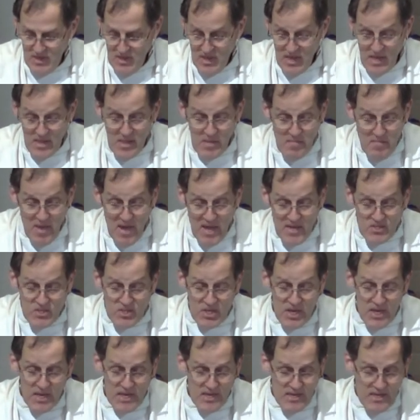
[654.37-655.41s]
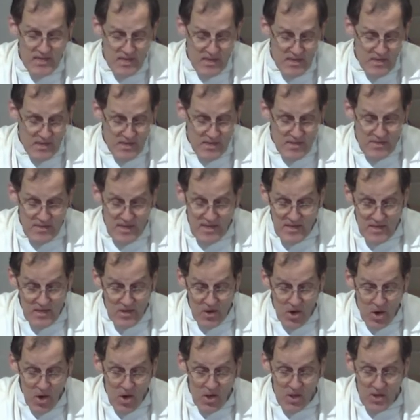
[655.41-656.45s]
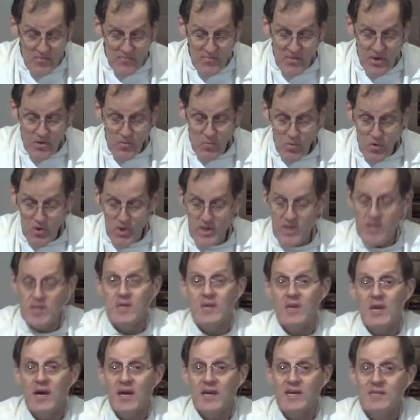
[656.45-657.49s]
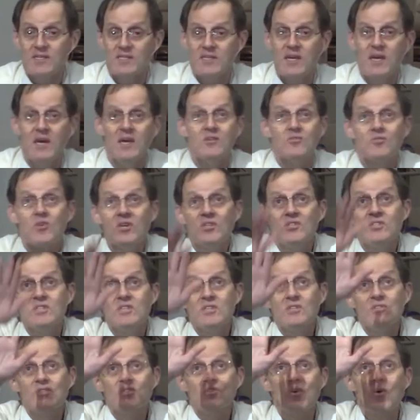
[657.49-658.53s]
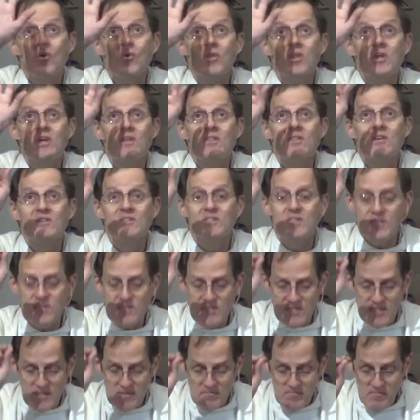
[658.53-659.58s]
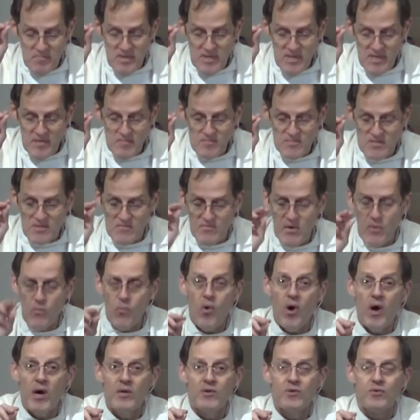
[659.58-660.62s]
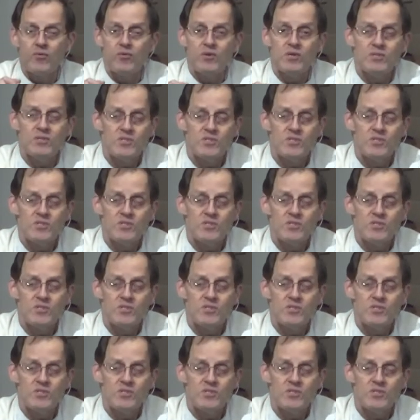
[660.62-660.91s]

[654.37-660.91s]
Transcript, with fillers: And the Magi, they did all of their work at night, trusting solely in the distant beams of a wandering